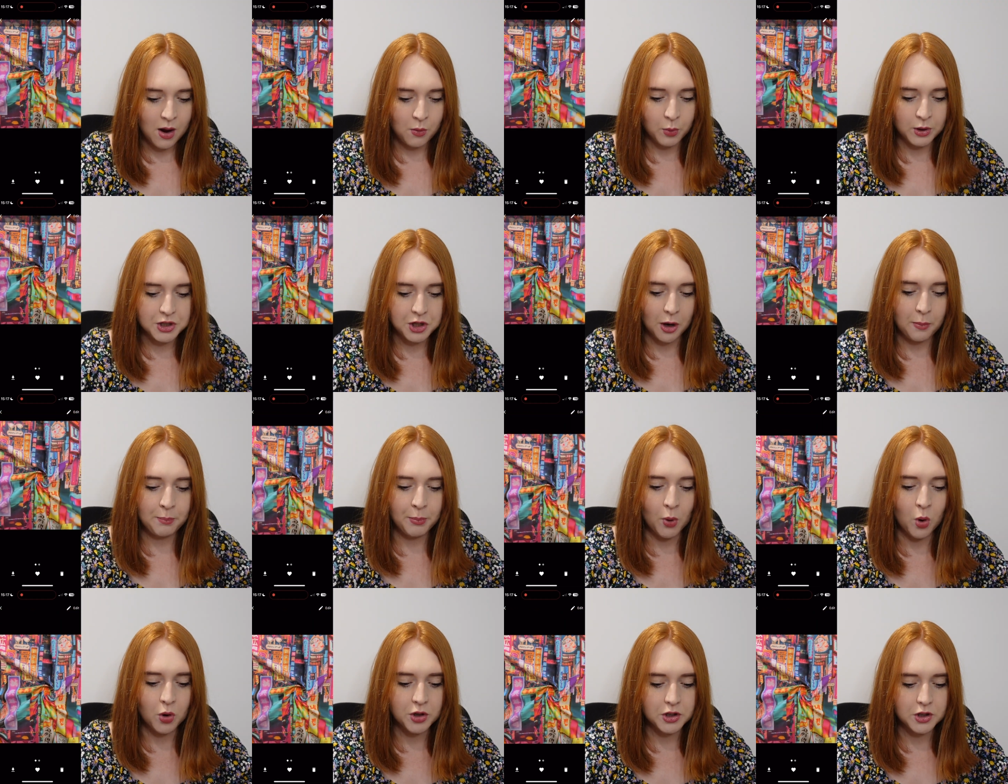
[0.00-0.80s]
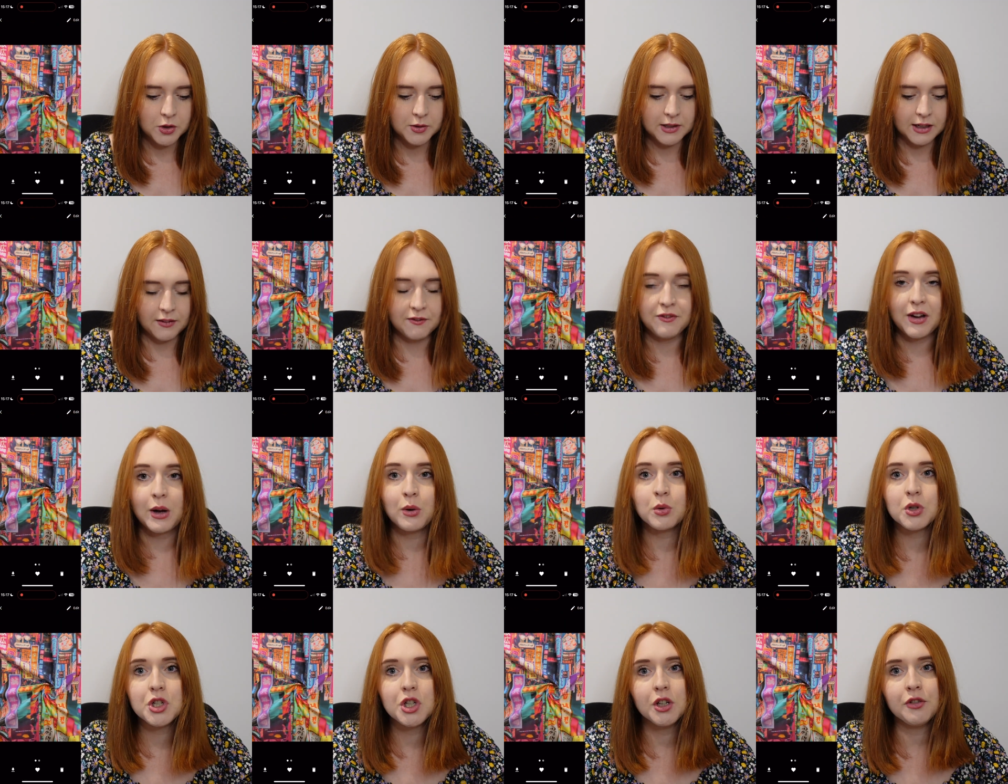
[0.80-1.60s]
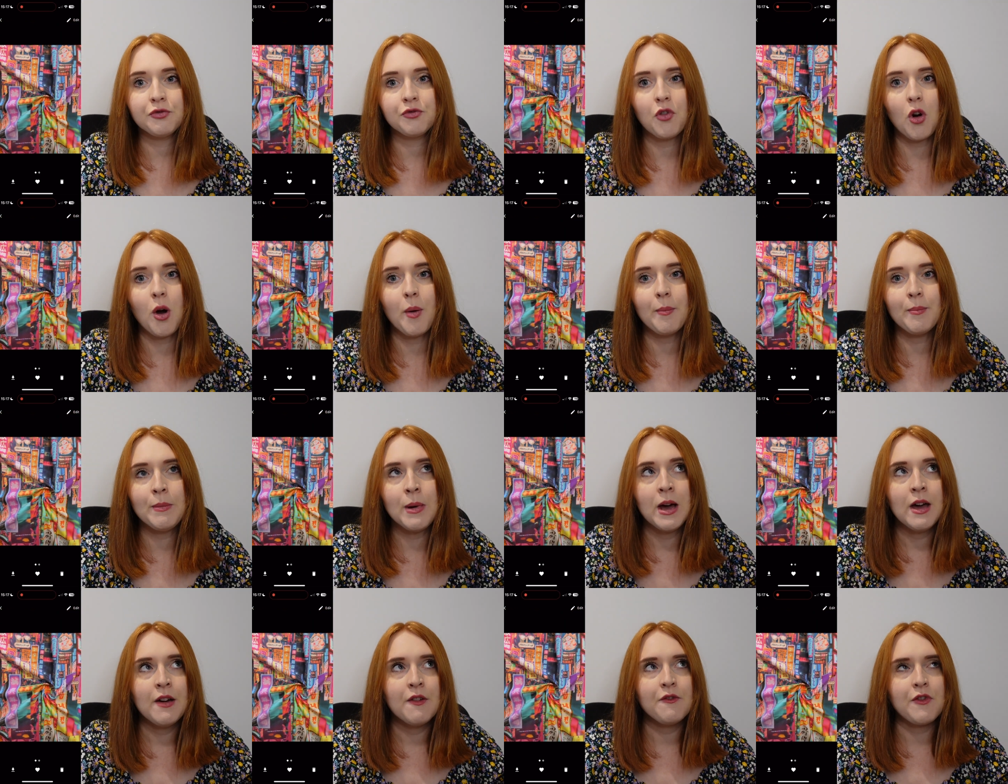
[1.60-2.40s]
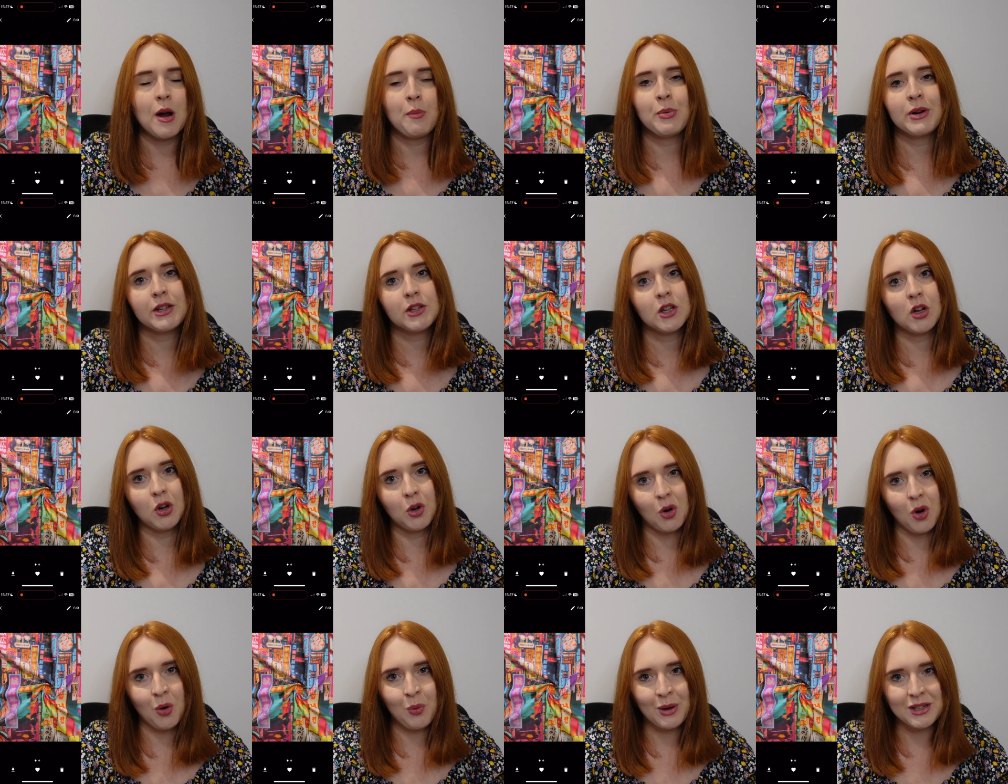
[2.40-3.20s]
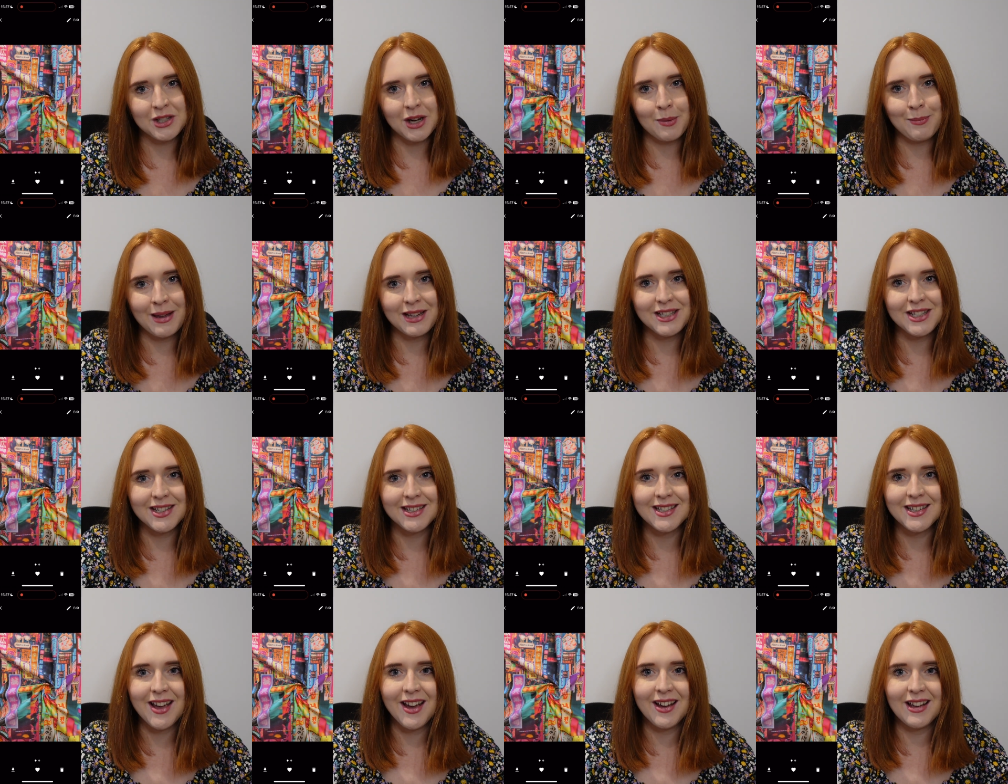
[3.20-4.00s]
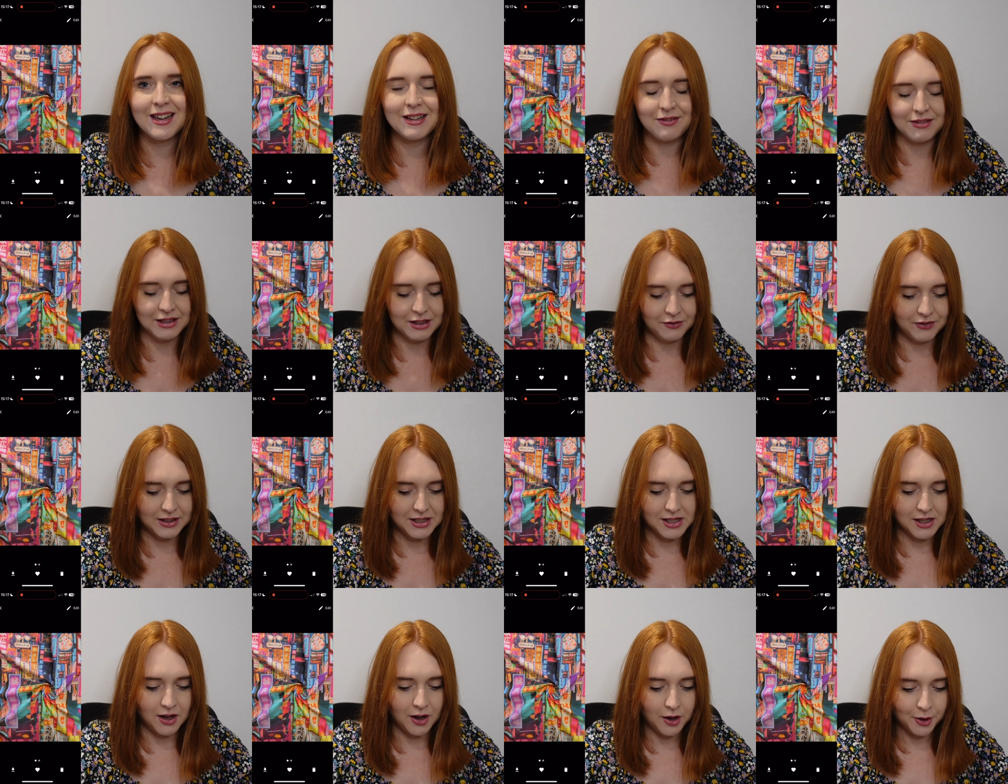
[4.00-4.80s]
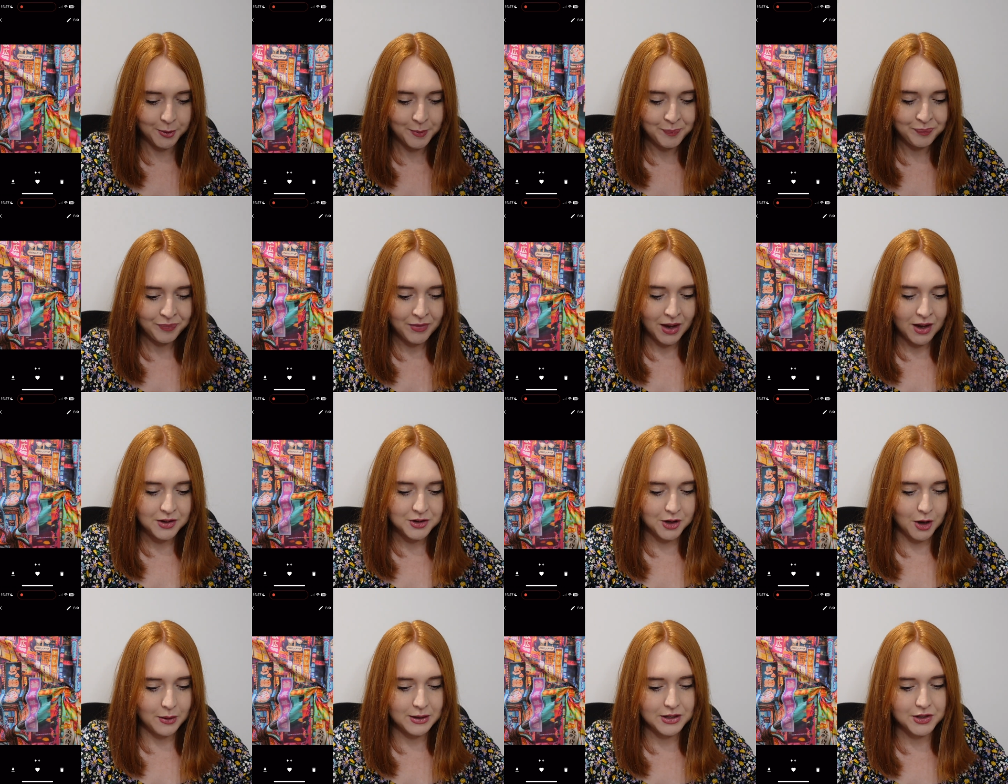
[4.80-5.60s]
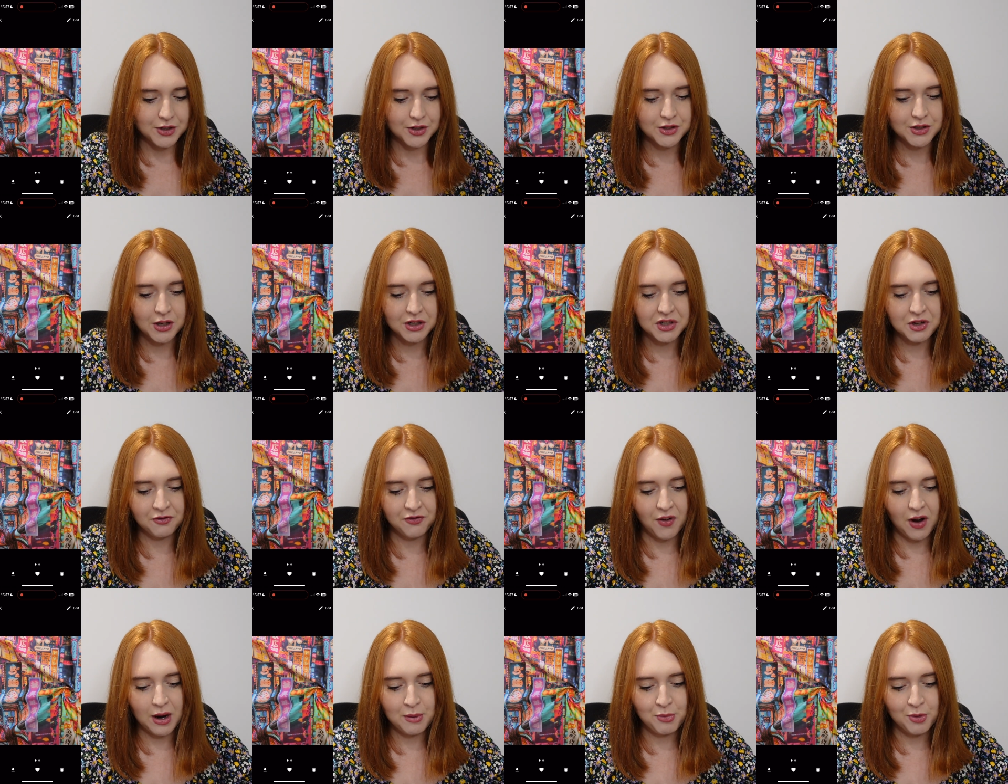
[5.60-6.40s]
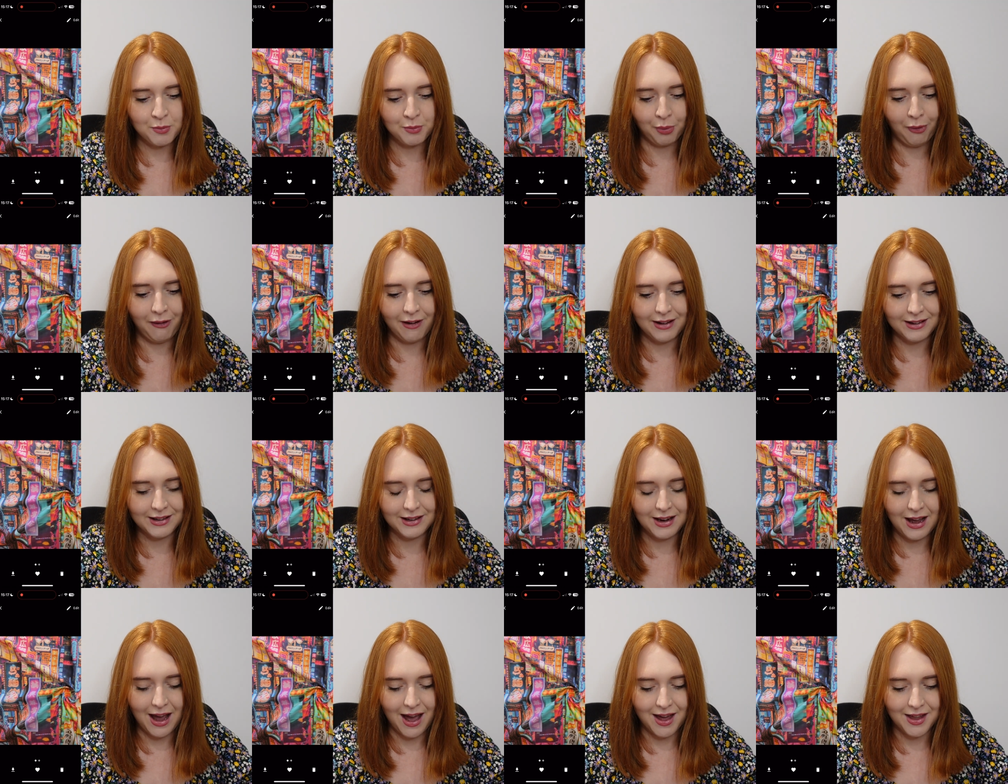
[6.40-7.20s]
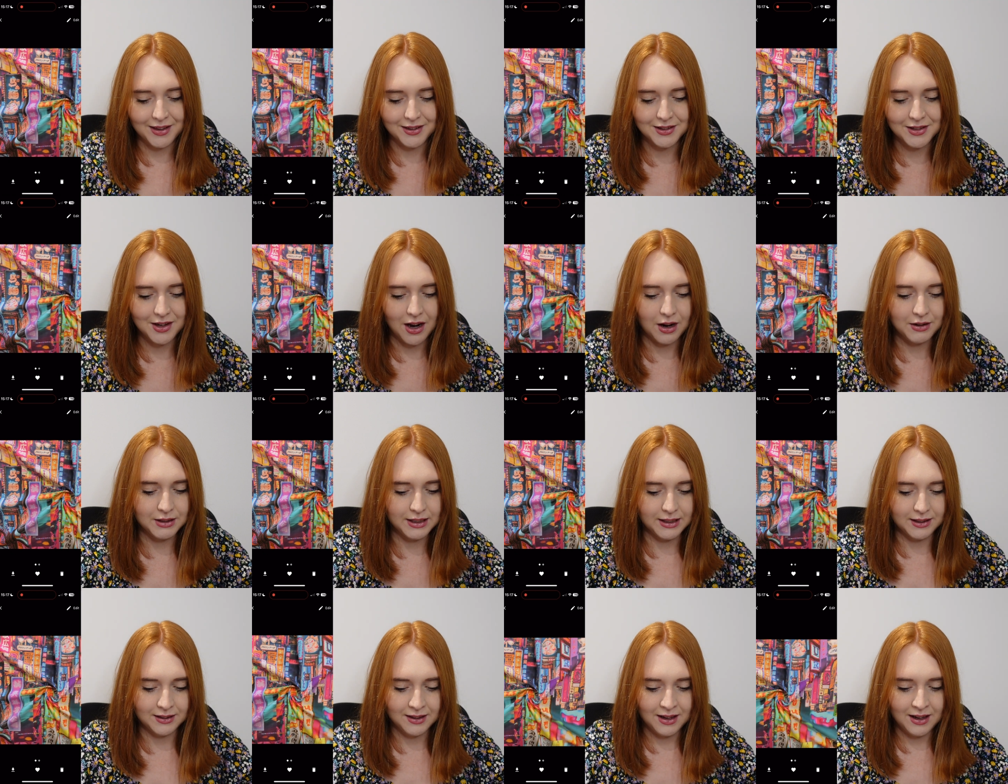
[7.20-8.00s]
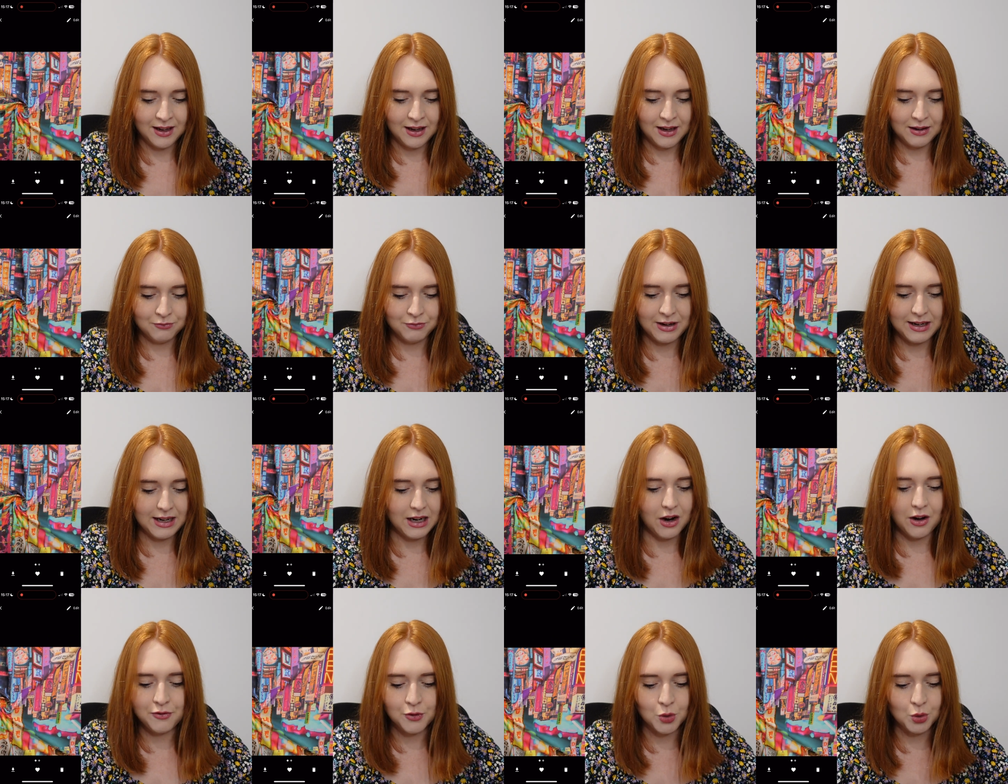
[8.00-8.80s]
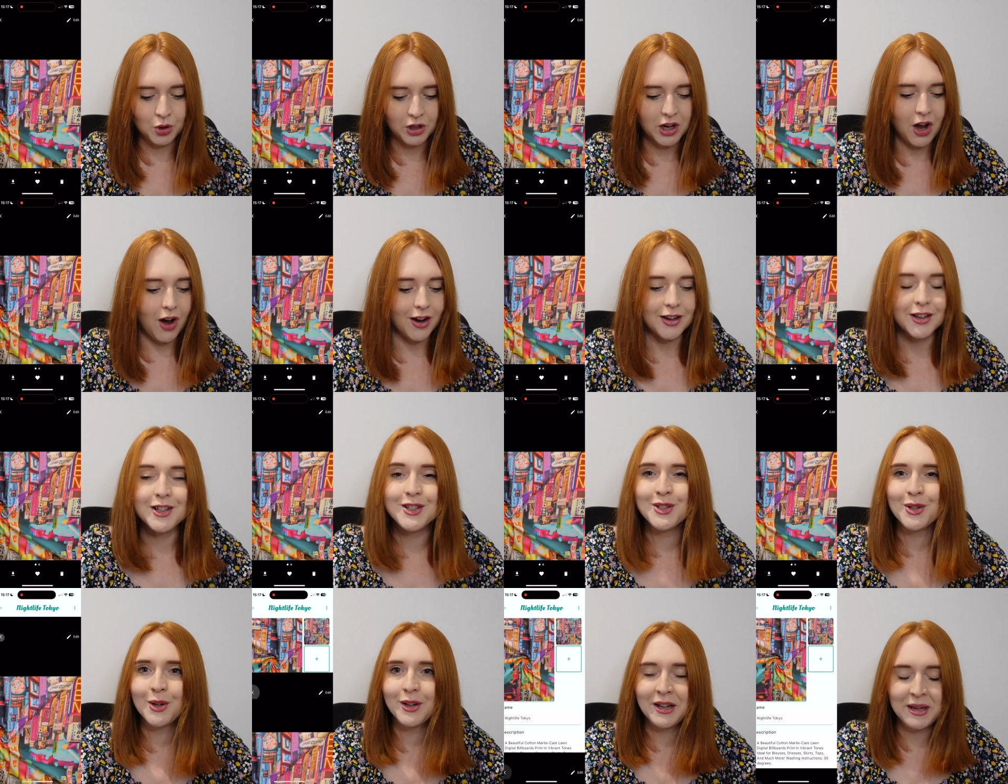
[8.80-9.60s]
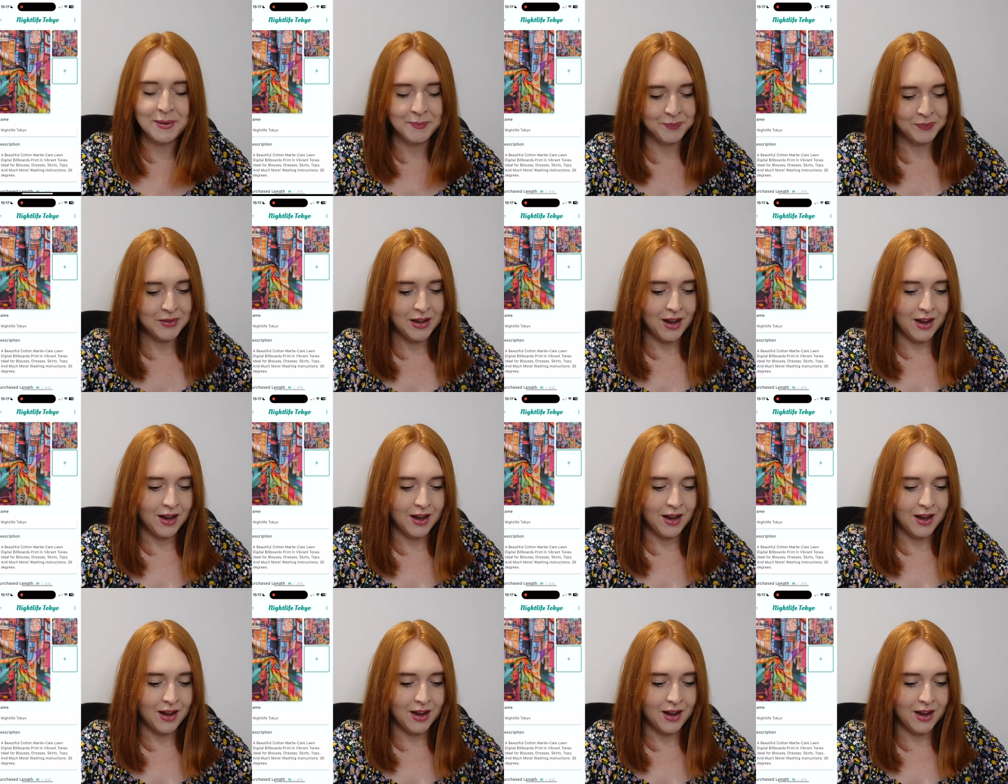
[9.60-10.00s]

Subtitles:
which I bought using a voucher from Fabrics Galore, which I mentioned earlier in the video. So it's just such a vibrant print and I really love all the colours on it.